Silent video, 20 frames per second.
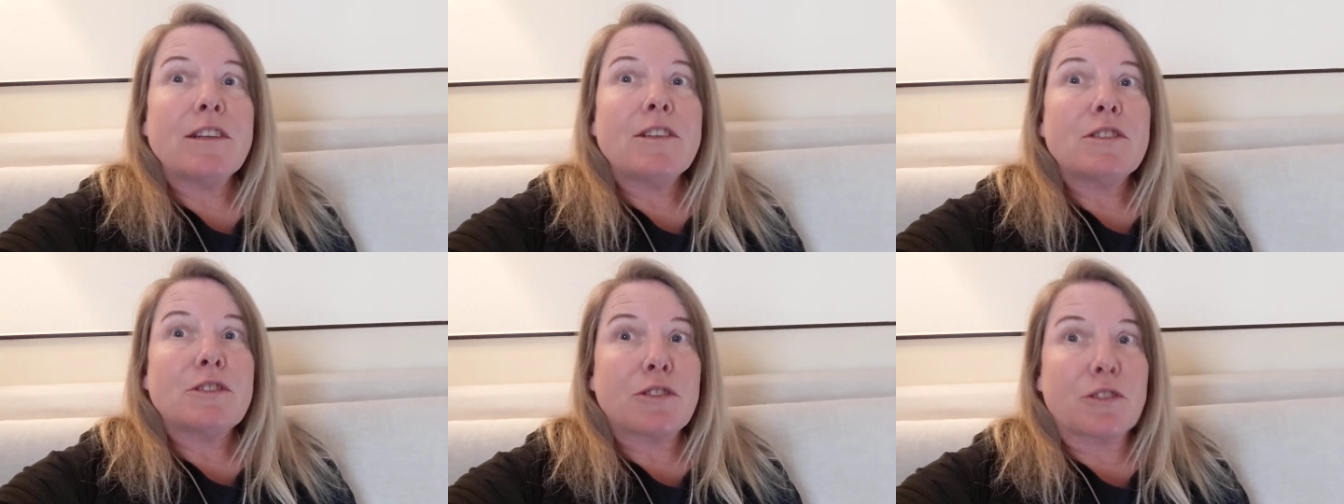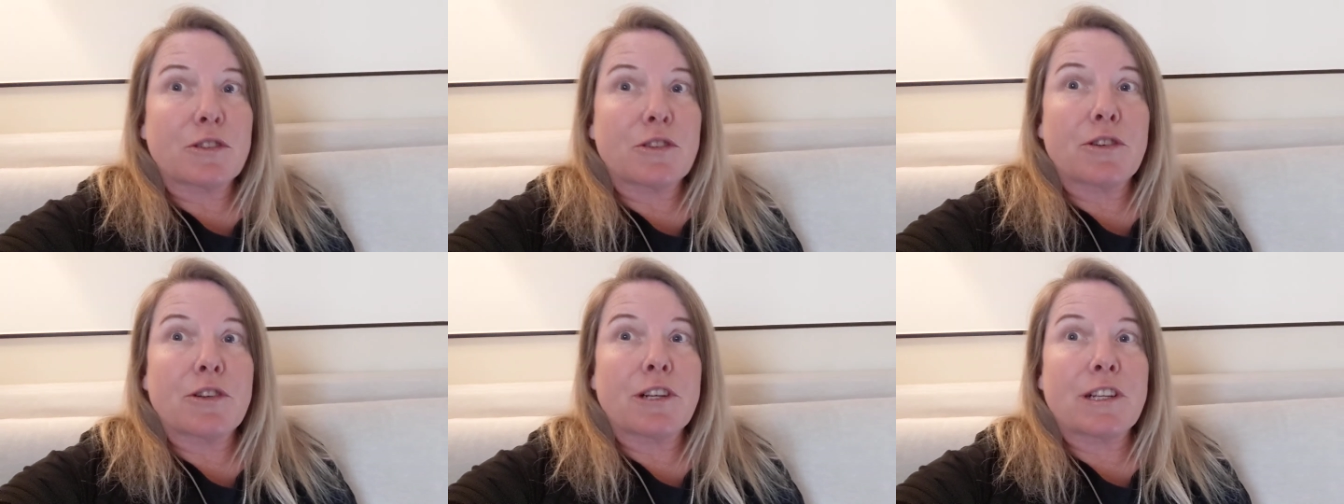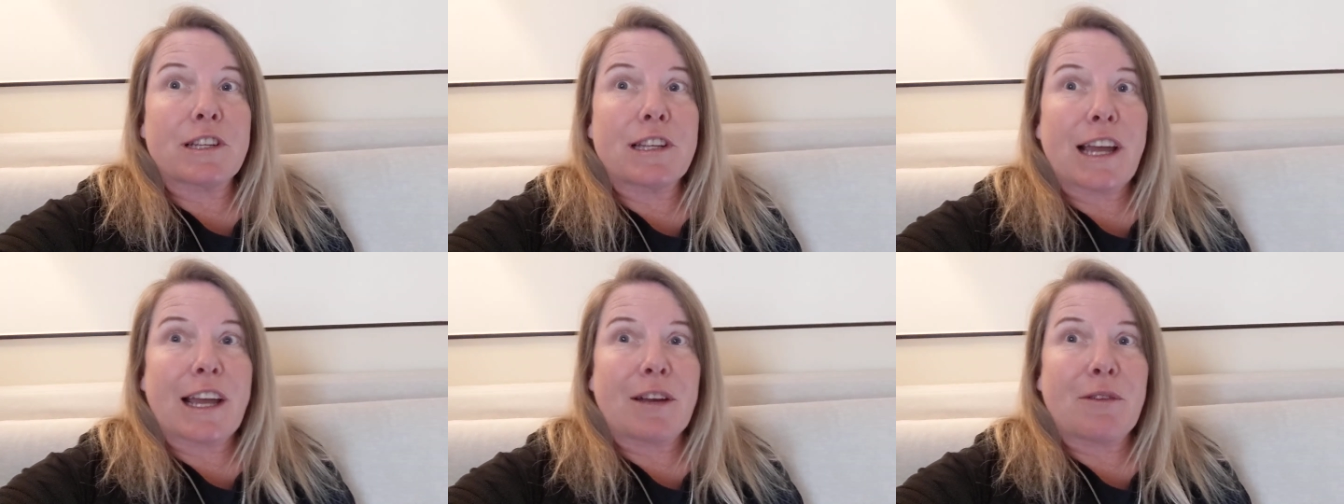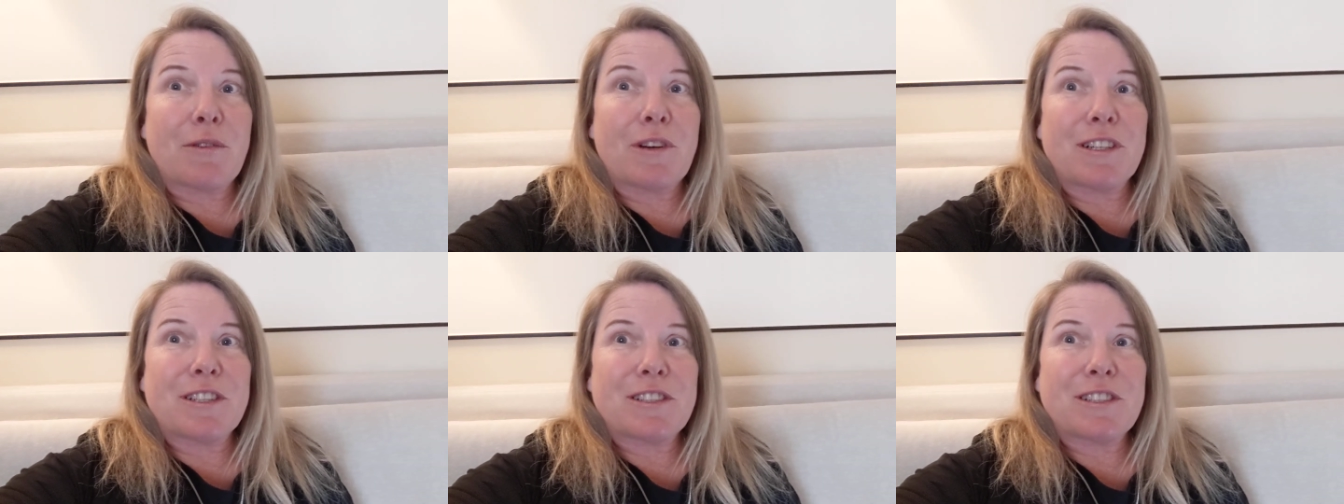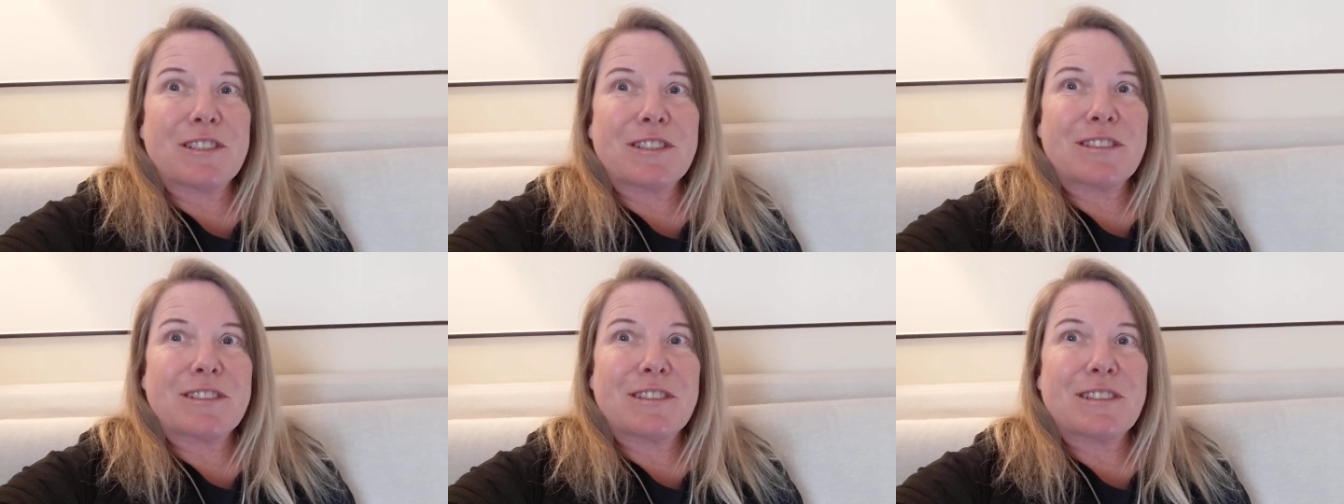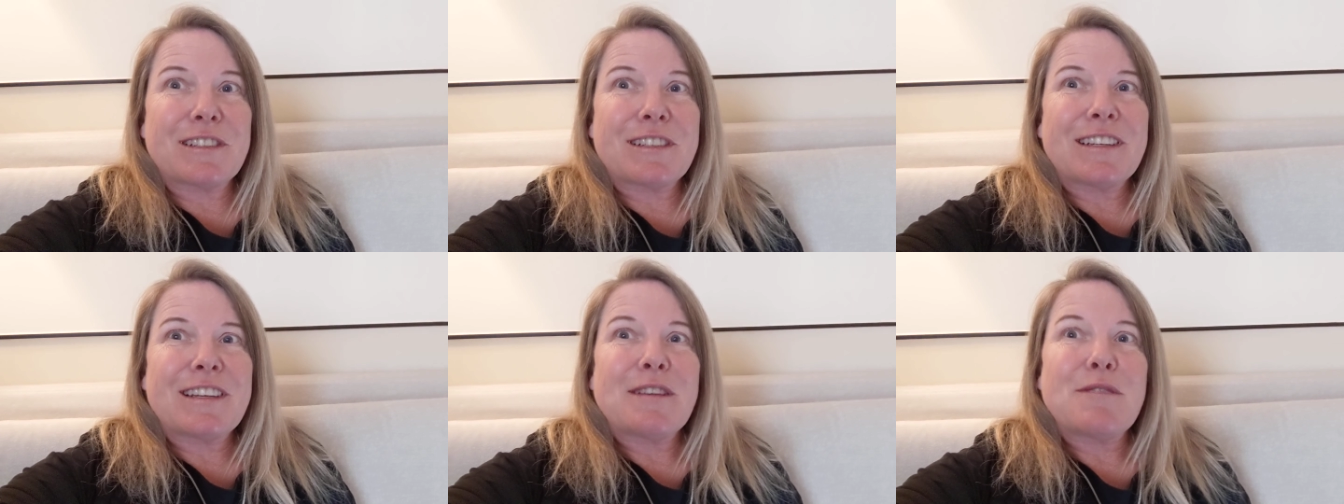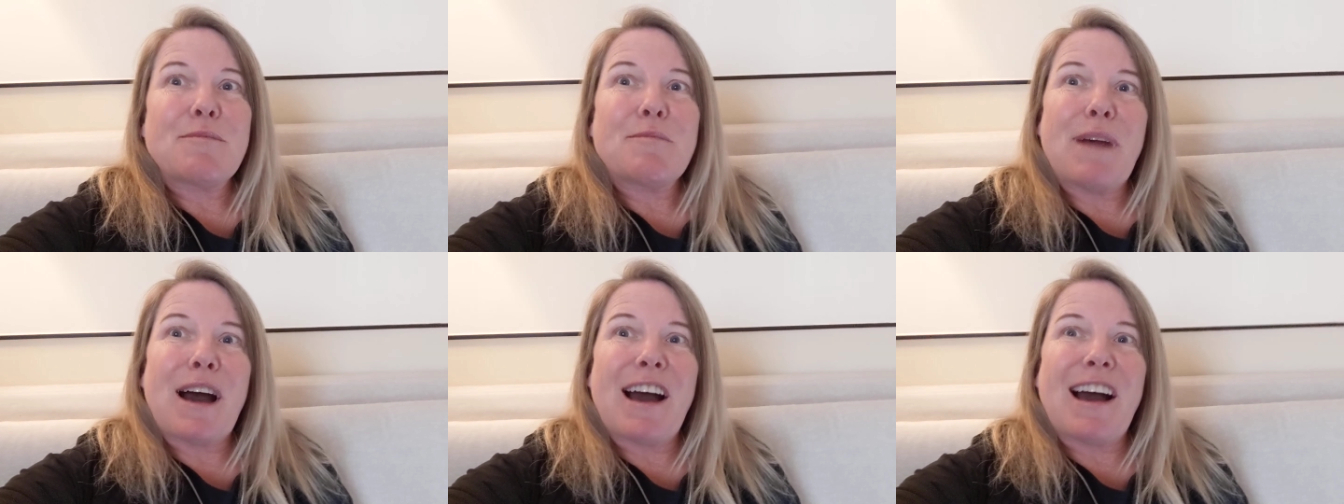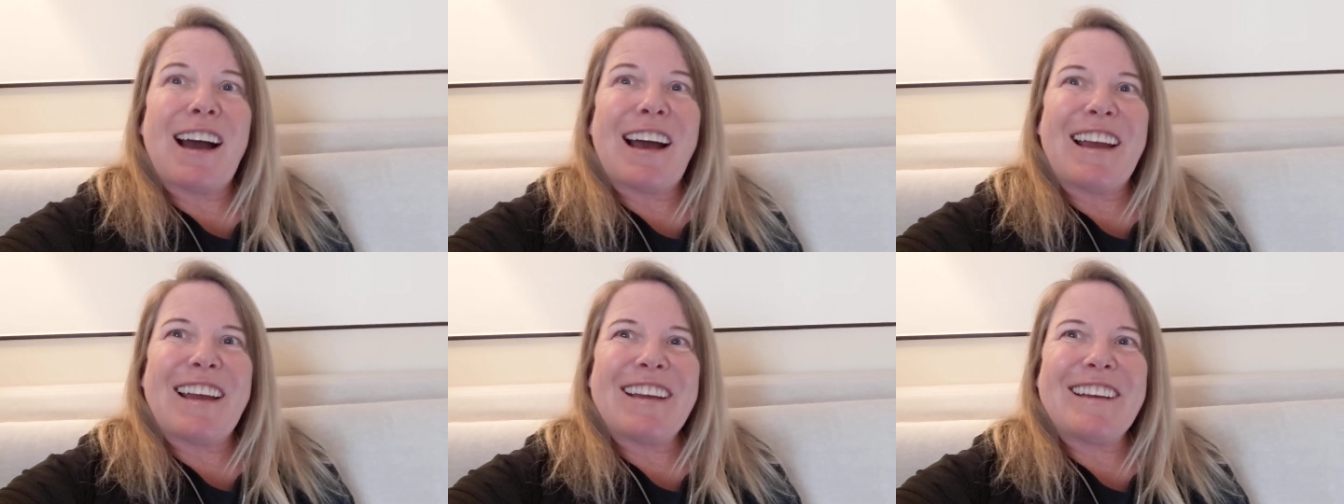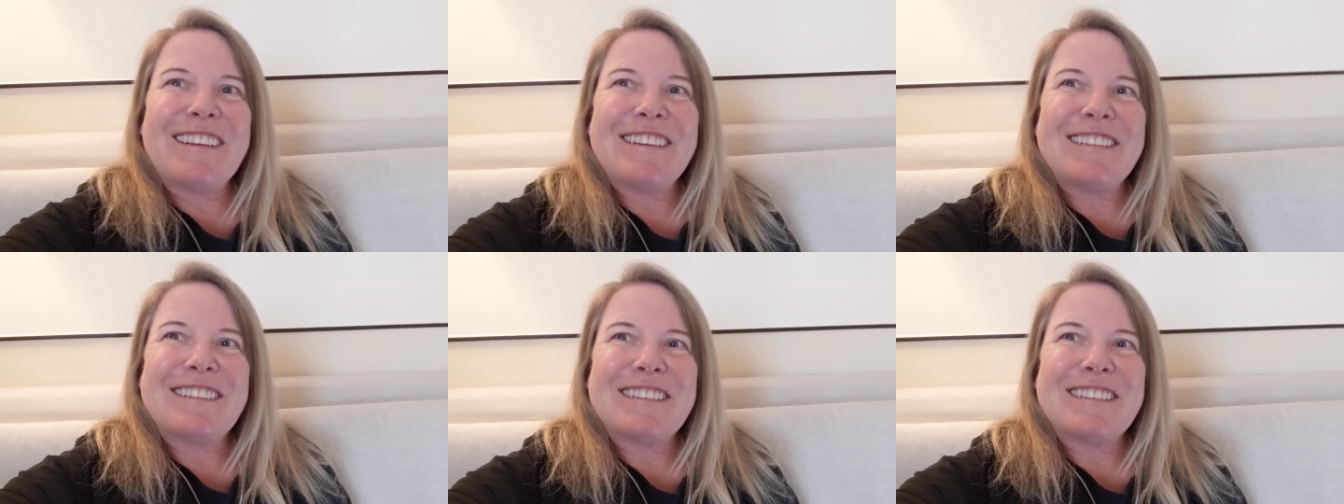to learn a language. Bye.